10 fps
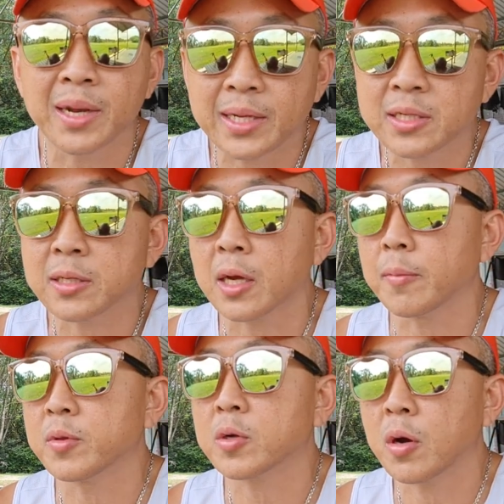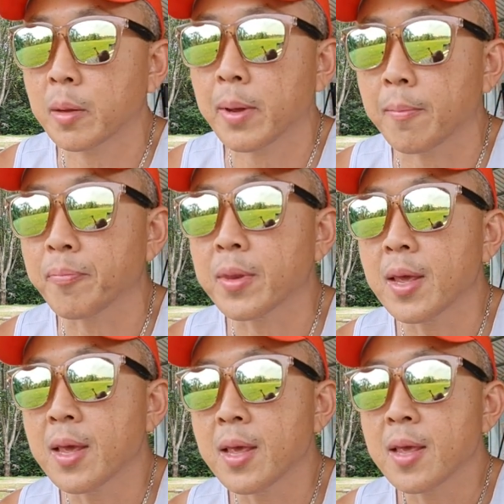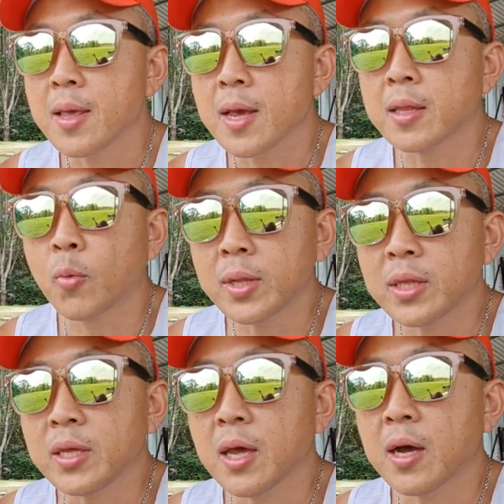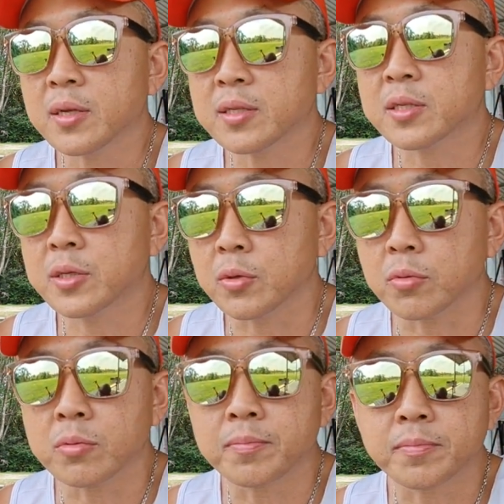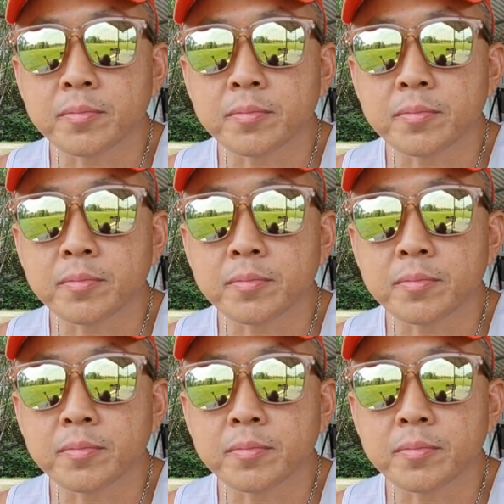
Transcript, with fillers: Malaysia time to call him up. And the one thing he asks you